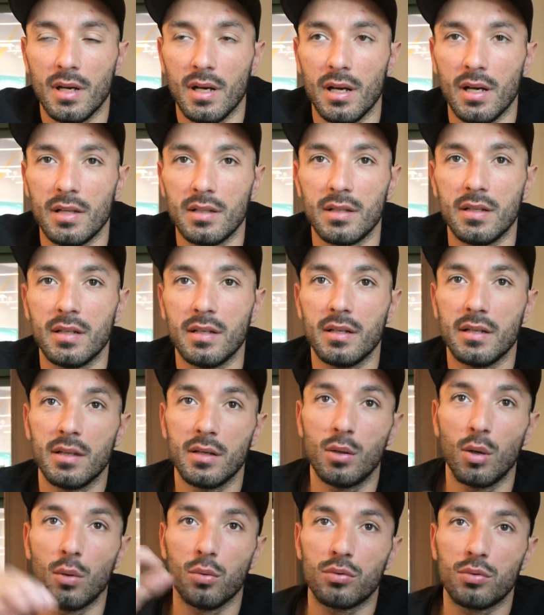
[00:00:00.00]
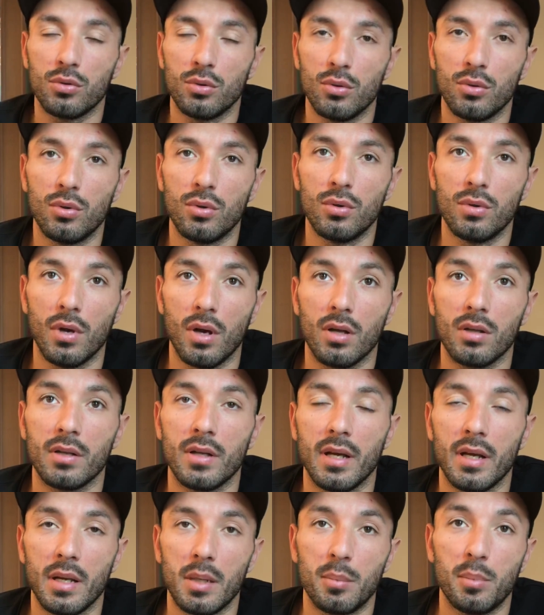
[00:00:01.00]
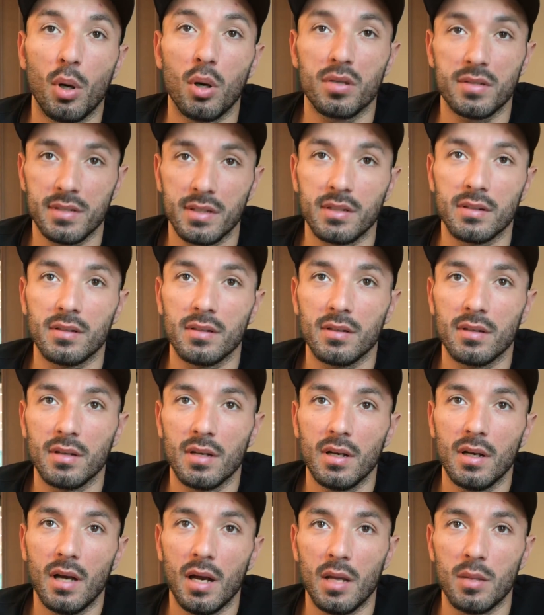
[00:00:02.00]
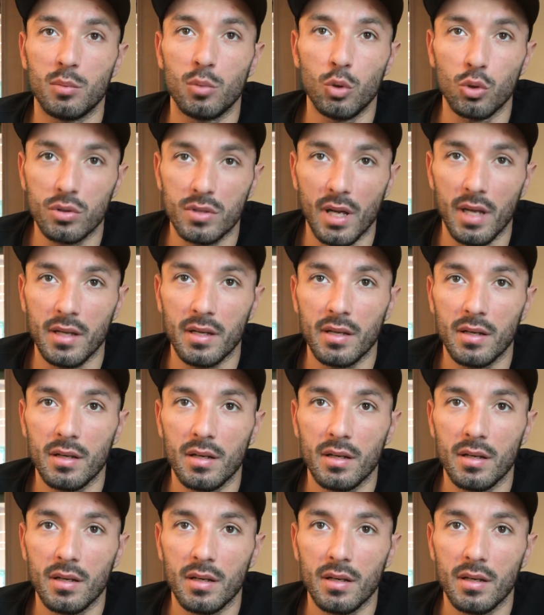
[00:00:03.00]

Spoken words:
And he go to learn boxing and Muay Thai.